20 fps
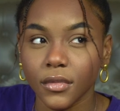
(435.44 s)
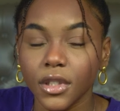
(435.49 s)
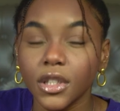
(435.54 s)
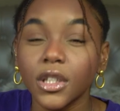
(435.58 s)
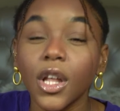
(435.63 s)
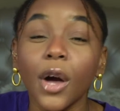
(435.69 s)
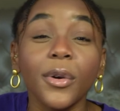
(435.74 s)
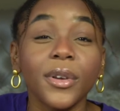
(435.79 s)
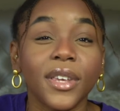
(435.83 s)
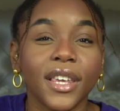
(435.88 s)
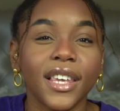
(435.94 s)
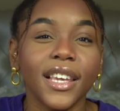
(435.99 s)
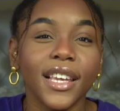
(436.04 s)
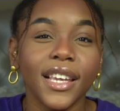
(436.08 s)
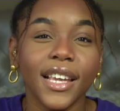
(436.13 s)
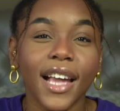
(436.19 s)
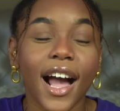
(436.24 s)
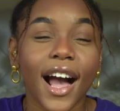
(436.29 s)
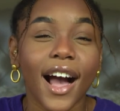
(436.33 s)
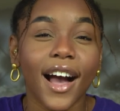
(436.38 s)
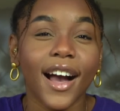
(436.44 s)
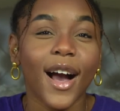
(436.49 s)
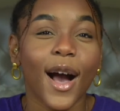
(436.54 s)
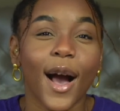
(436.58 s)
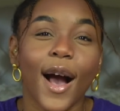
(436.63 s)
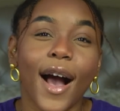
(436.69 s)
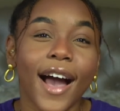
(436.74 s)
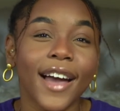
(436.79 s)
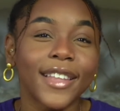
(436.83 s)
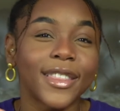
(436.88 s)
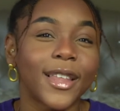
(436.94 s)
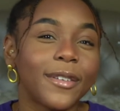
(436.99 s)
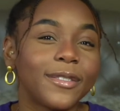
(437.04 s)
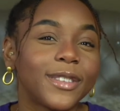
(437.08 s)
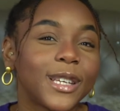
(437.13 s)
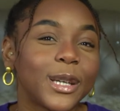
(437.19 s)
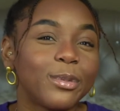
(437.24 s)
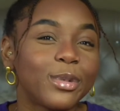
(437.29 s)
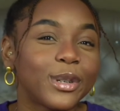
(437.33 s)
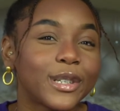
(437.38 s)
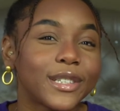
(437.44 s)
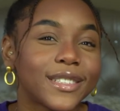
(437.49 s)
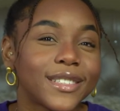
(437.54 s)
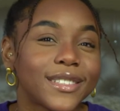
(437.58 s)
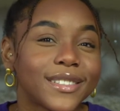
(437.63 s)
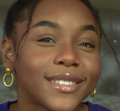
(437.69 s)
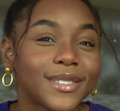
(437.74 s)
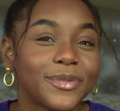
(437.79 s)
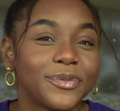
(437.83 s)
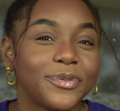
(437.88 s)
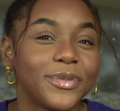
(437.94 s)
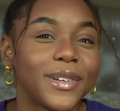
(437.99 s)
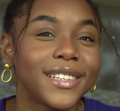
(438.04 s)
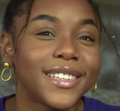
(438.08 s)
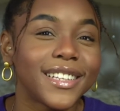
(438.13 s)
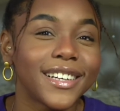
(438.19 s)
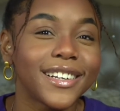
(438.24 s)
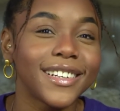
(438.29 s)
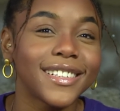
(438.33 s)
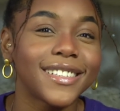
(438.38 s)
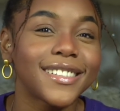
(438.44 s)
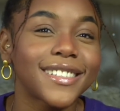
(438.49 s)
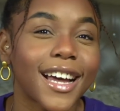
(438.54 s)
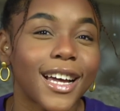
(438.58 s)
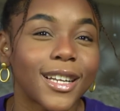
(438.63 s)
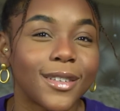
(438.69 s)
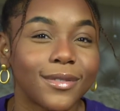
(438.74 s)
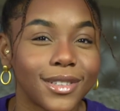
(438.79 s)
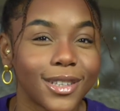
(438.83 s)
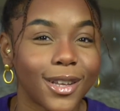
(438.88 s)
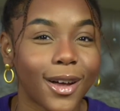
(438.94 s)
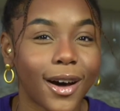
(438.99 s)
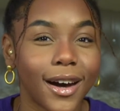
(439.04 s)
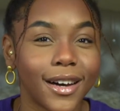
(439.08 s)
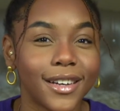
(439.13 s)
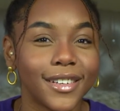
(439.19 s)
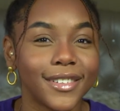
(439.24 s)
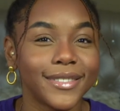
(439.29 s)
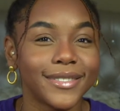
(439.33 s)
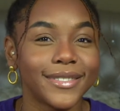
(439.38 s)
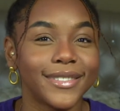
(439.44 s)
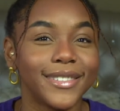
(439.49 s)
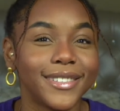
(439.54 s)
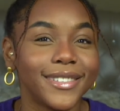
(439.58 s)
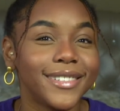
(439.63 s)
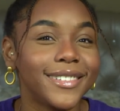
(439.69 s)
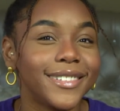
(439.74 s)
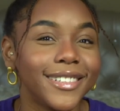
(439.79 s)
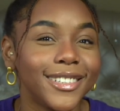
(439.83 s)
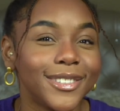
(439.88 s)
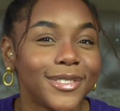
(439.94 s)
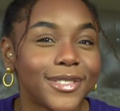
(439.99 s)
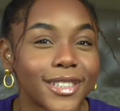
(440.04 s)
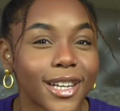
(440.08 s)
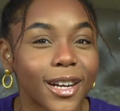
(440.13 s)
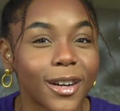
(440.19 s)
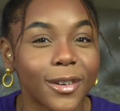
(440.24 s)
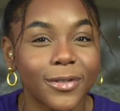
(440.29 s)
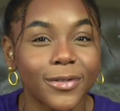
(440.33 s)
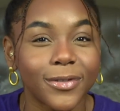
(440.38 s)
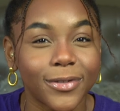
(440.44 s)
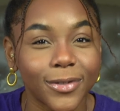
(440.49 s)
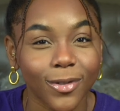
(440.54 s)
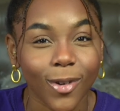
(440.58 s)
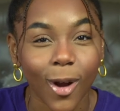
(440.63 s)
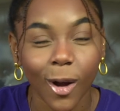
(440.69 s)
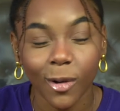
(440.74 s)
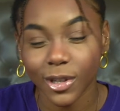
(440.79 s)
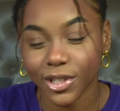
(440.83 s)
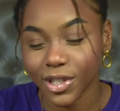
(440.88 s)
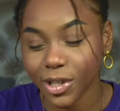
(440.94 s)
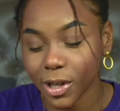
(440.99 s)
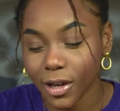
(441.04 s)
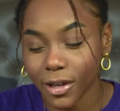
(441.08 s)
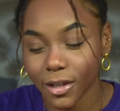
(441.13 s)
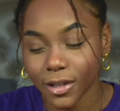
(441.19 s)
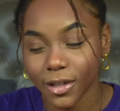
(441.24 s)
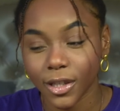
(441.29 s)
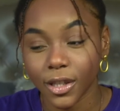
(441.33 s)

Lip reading: Low key, I love Libras, but there is kind of a lot of stuff wrong with y'all.